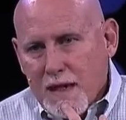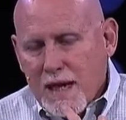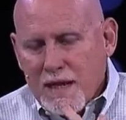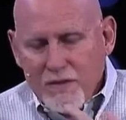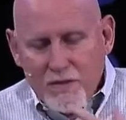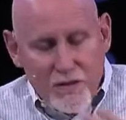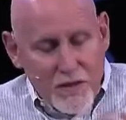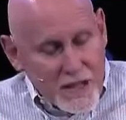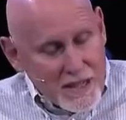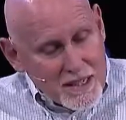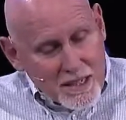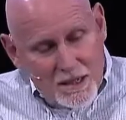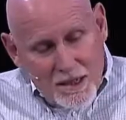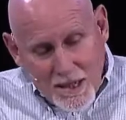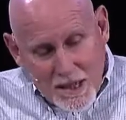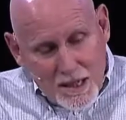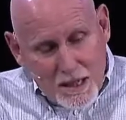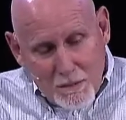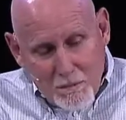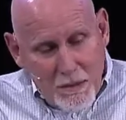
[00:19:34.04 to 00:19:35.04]
And then to
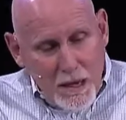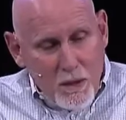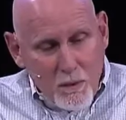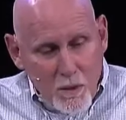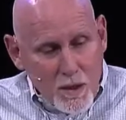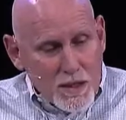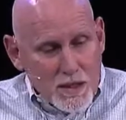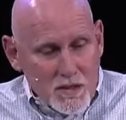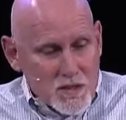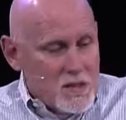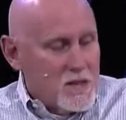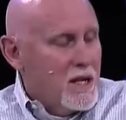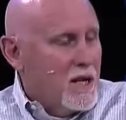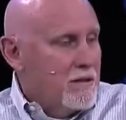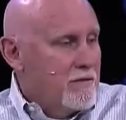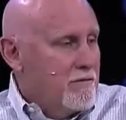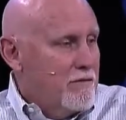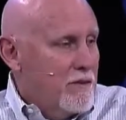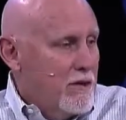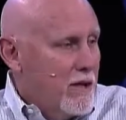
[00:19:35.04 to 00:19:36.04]
think about what he's
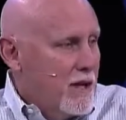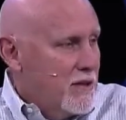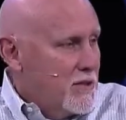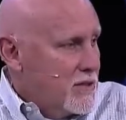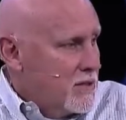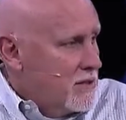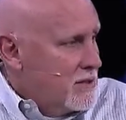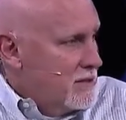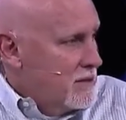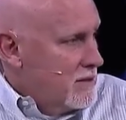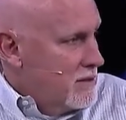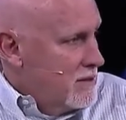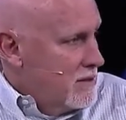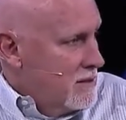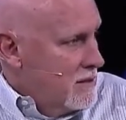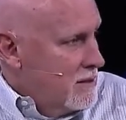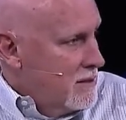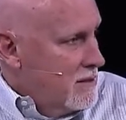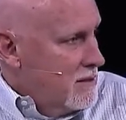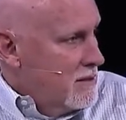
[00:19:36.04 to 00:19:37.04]
done for us.
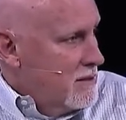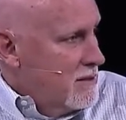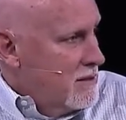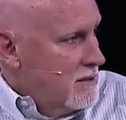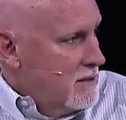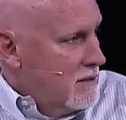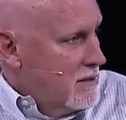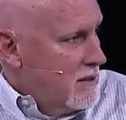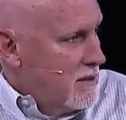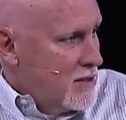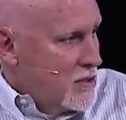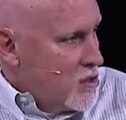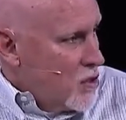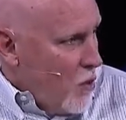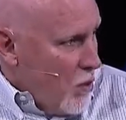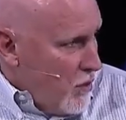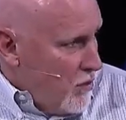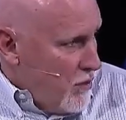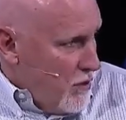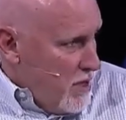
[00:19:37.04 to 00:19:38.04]
And this
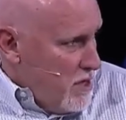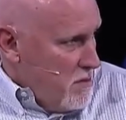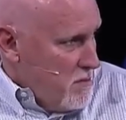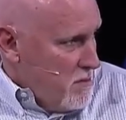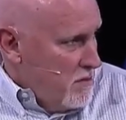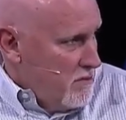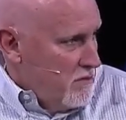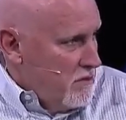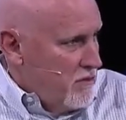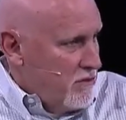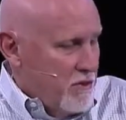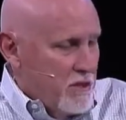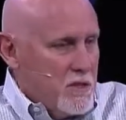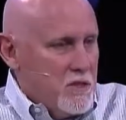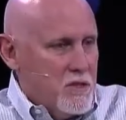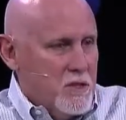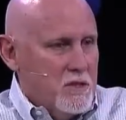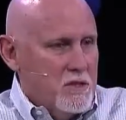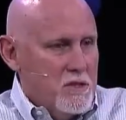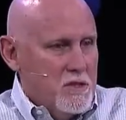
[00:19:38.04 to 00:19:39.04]
whole theme of
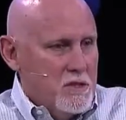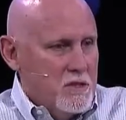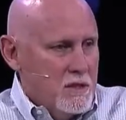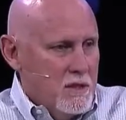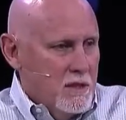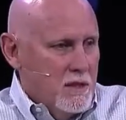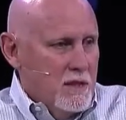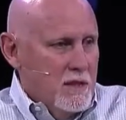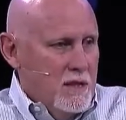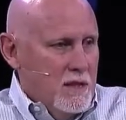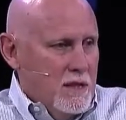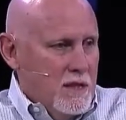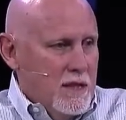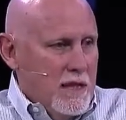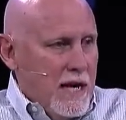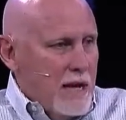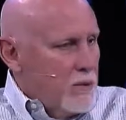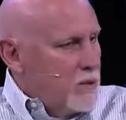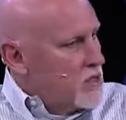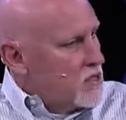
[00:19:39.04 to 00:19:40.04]
Ephesians
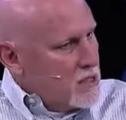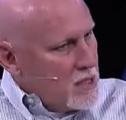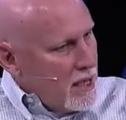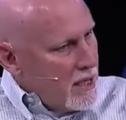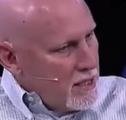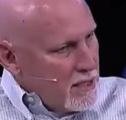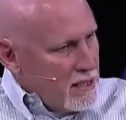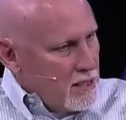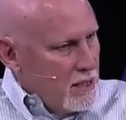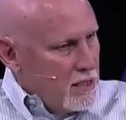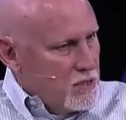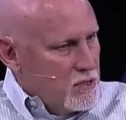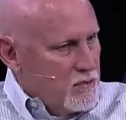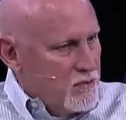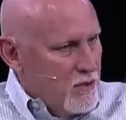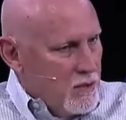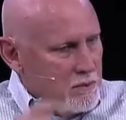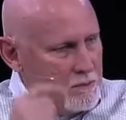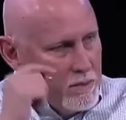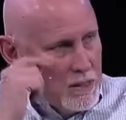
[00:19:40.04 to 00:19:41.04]
and how he's taken us
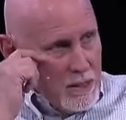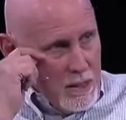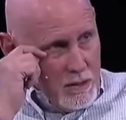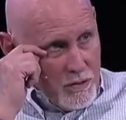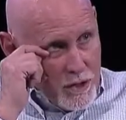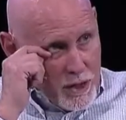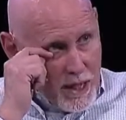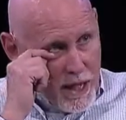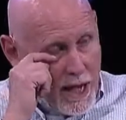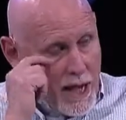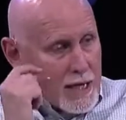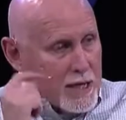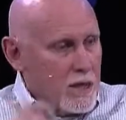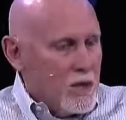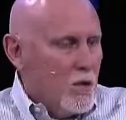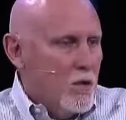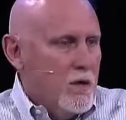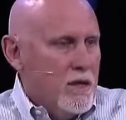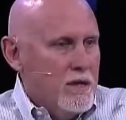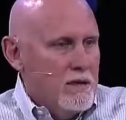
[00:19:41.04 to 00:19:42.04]
from the
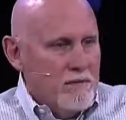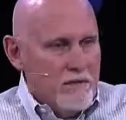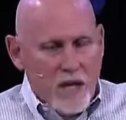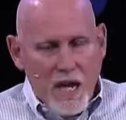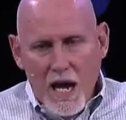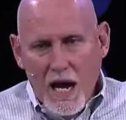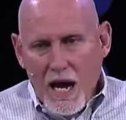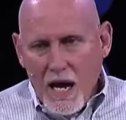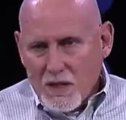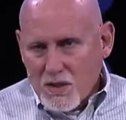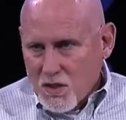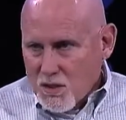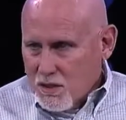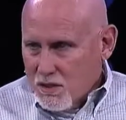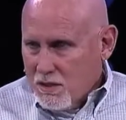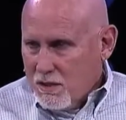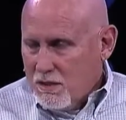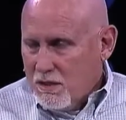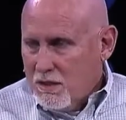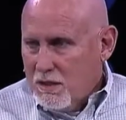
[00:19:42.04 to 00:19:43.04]
category of
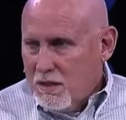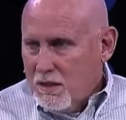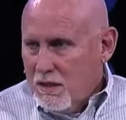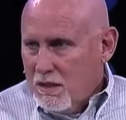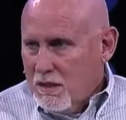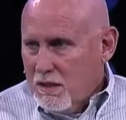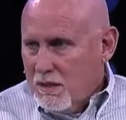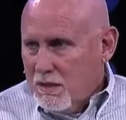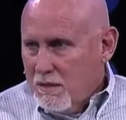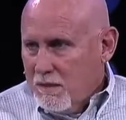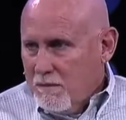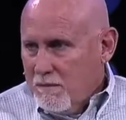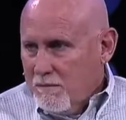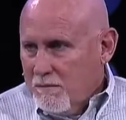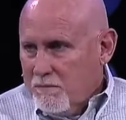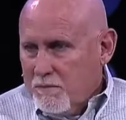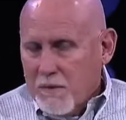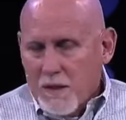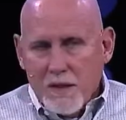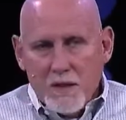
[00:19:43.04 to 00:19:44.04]
lost,
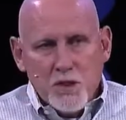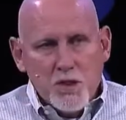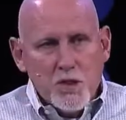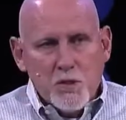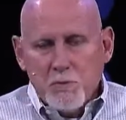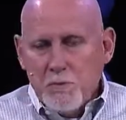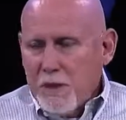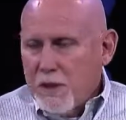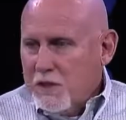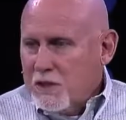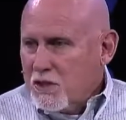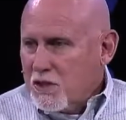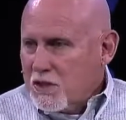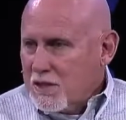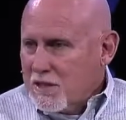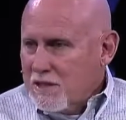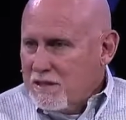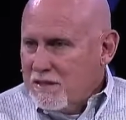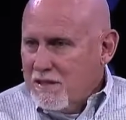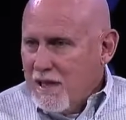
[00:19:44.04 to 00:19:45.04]

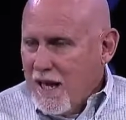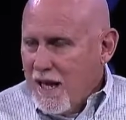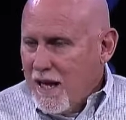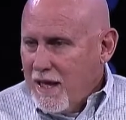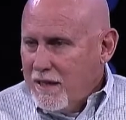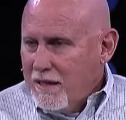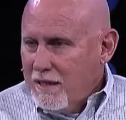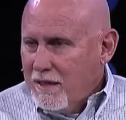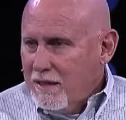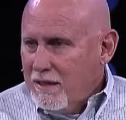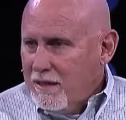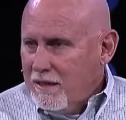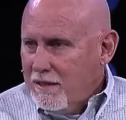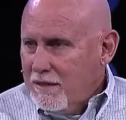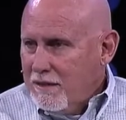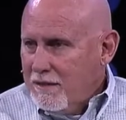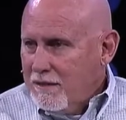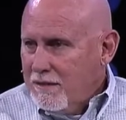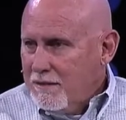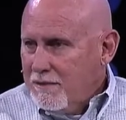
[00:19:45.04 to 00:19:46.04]
spiritually dead,
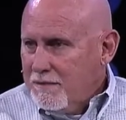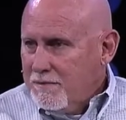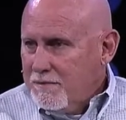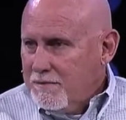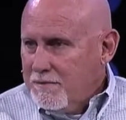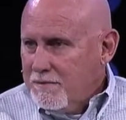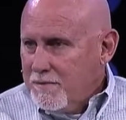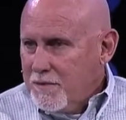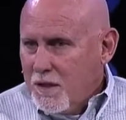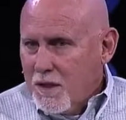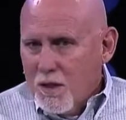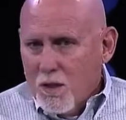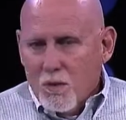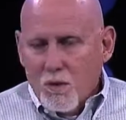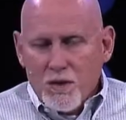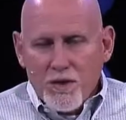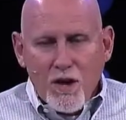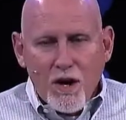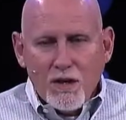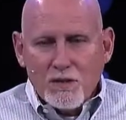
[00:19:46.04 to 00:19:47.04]

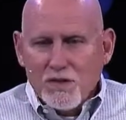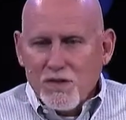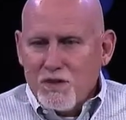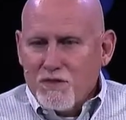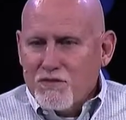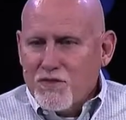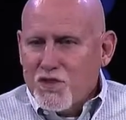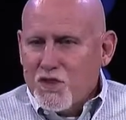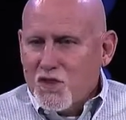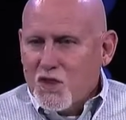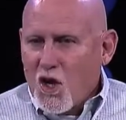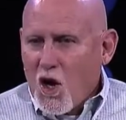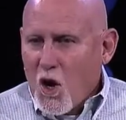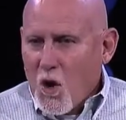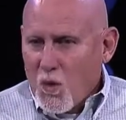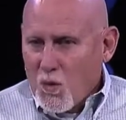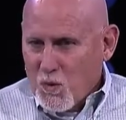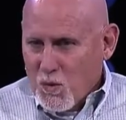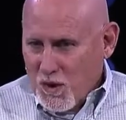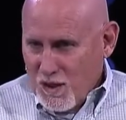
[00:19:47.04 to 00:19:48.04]
with hearts of
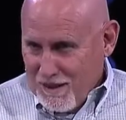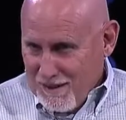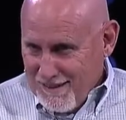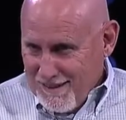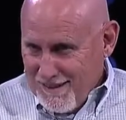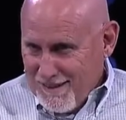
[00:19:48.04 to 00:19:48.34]
stone,